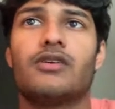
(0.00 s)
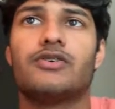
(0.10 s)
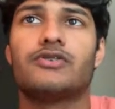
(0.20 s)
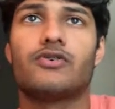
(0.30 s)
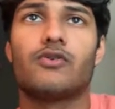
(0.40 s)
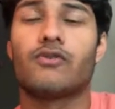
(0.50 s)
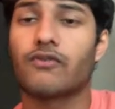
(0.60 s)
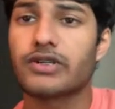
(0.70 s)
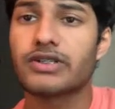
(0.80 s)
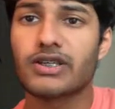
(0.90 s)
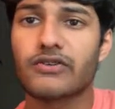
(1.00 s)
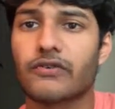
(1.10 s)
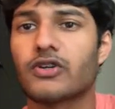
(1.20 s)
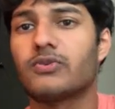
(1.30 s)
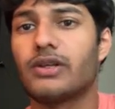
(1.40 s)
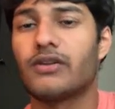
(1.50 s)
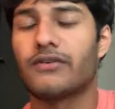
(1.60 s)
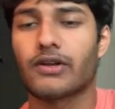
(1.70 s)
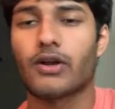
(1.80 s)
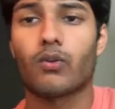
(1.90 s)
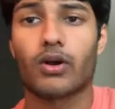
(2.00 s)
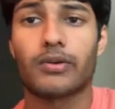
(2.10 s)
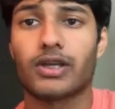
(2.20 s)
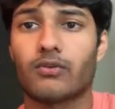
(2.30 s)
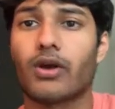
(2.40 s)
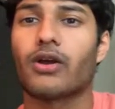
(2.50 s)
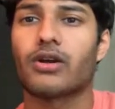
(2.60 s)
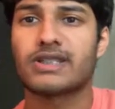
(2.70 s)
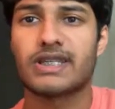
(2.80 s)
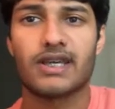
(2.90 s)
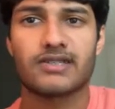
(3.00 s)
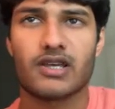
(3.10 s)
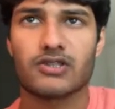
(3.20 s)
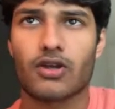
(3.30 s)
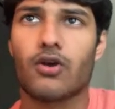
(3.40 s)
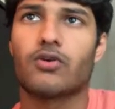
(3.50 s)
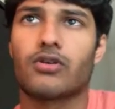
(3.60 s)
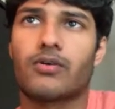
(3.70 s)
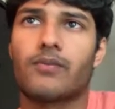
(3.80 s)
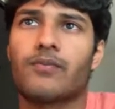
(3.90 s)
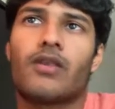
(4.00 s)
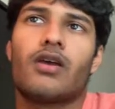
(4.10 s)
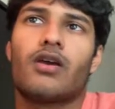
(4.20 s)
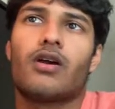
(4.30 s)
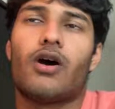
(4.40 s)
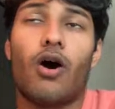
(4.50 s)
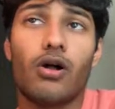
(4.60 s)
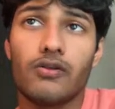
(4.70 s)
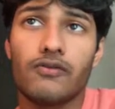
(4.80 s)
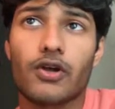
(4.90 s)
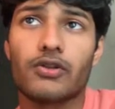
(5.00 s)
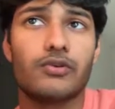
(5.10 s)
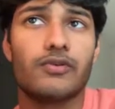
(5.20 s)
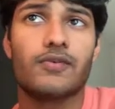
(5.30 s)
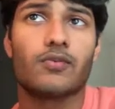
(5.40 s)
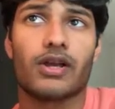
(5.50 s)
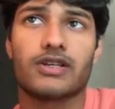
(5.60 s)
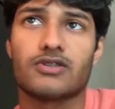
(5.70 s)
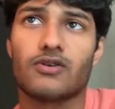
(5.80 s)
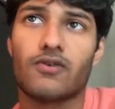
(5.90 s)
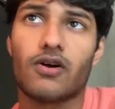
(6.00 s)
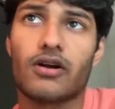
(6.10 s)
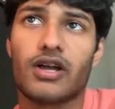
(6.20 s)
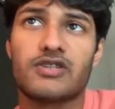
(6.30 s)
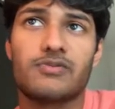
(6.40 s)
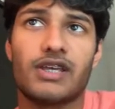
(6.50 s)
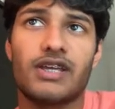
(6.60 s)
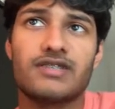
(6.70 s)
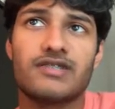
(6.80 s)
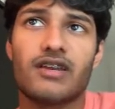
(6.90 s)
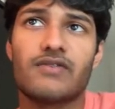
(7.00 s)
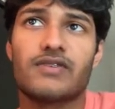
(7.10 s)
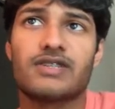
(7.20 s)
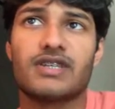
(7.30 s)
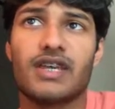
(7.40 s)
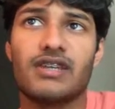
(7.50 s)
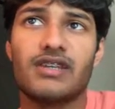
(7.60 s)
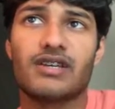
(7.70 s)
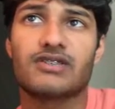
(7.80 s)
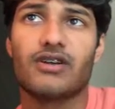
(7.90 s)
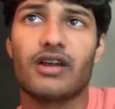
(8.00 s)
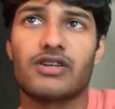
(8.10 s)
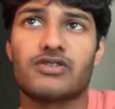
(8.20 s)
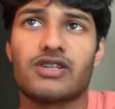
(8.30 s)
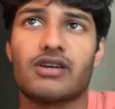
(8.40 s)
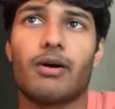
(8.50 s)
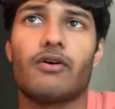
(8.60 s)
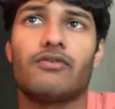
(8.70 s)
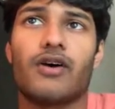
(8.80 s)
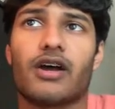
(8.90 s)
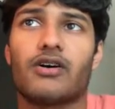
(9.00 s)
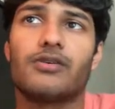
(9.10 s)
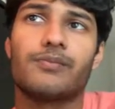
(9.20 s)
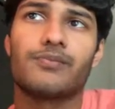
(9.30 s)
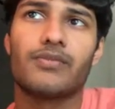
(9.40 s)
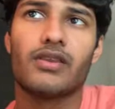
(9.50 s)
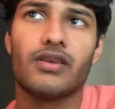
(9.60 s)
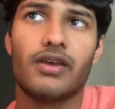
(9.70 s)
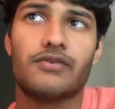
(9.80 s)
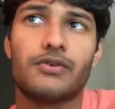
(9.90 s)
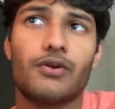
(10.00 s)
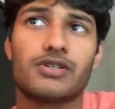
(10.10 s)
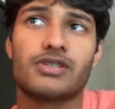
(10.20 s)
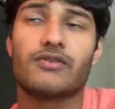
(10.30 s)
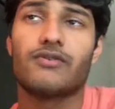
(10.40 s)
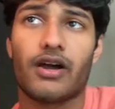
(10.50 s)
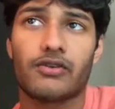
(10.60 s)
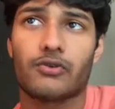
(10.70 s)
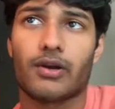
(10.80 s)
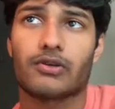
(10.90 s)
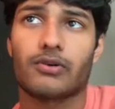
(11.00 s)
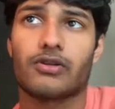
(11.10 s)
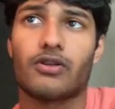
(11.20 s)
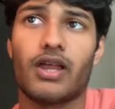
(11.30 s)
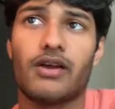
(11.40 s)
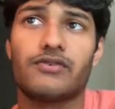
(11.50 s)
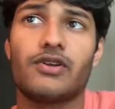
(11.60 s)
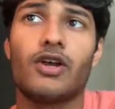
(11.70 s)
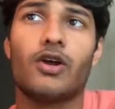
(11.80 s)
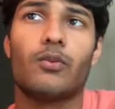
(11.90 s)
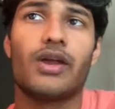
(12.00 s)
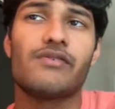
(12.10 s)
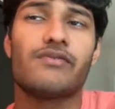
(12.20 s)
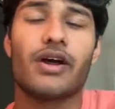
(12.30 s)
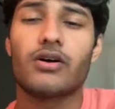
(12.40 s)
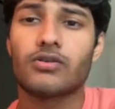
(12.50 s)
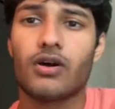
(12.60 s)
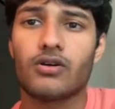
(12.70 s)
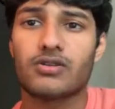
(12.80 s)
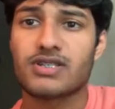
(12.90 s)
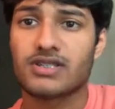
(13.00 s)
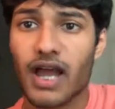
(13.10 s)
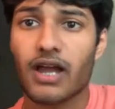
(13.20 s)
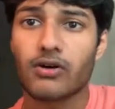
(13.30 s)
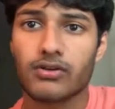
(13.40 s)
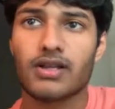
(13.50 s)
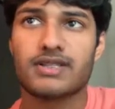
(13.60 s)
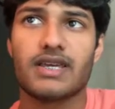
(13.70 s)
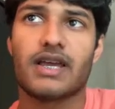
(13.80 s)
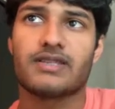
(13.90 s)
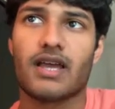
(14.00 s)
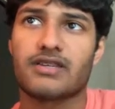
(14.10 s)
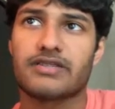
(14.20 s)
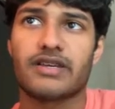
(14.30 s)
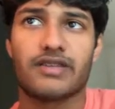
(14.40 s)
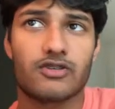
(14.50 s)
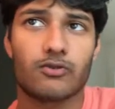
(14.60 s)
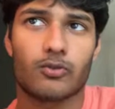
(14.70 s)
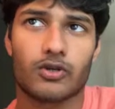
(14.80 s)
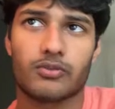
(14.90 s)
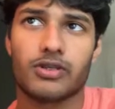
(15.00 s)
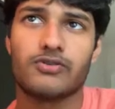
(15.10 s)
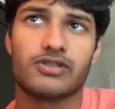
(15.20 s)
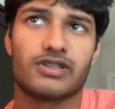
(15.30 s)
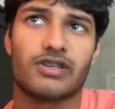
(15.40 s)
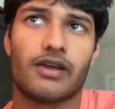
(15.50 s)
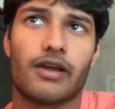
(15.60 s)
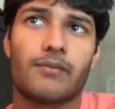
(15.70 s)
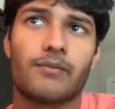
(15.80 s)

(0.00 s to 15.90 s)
So first things first, we need to figure out where we can write our CSS code. All of the code that we've been writing so far has been inside of this index.html file. If you notice in the file directory on the left, we have a file called style.css, and that's what we're going to be using today.